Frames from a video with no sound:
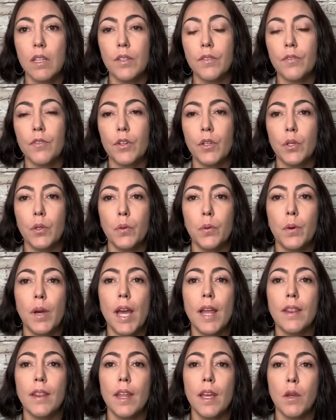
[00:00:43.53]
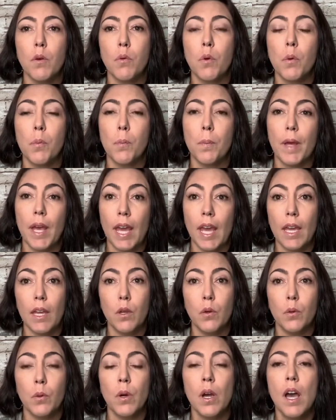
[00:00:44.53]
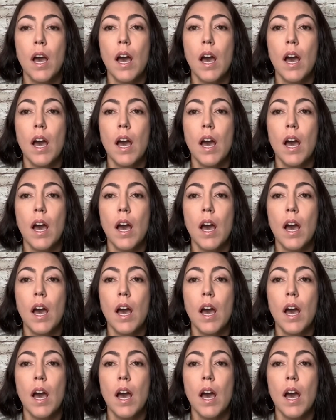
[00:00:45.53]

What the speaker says: it for you and they will pay you